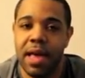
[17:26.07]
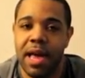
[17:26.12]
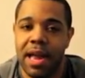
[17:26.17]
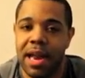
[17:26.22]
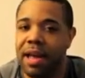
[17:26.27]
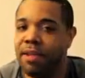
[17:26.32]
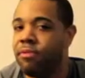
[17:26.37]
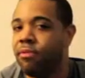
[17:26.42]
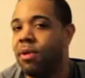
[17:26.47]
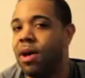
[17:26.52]

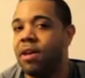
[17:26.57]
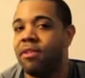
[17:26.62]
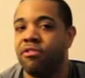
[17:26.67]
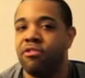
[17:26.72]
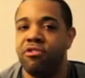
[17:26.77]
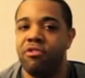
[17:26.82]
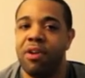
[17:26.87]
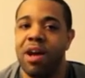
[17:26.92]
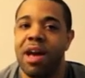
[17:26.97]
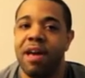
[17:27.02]
And that's why I
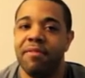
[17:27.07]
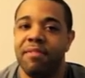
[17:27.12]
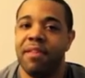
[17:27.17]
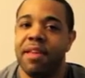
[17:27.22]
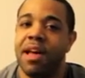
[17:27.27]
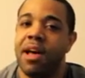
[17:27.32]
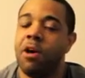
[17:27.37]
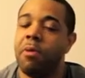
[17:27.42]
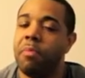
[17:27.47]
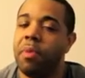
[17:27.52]
strive
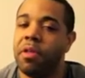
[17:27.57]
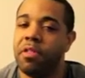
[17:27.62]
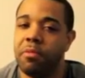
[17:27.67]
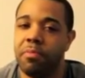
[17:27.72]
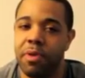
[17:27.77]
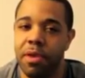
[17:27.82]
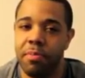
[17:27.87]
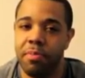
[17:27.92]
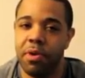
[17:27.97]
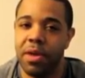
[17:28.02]
to help other
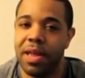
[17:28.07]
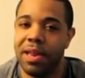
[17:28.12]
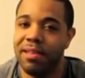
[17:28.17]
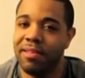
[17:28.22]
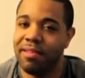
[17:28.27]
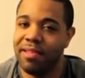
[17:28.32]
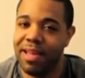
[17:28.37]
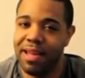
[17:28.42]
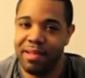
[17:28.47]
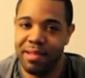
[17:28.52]
people get
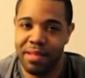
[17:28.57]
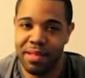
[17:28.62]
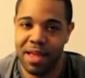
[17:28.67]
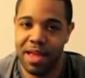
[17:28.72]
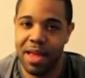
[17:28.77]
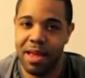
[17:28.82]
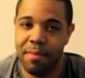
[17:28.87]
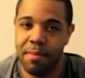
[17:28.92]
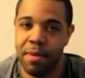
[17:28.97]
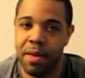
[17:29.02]
into that
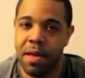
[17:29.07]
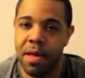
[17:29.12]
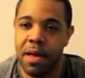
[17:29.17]
same